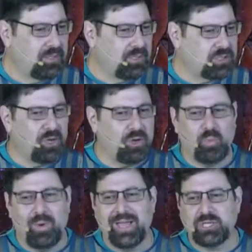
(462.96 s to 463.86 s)
So
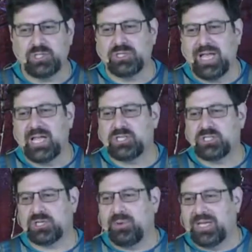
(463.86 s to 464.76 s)
why should God
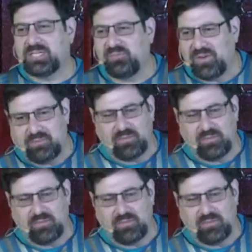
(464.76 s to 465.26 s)
show us favor,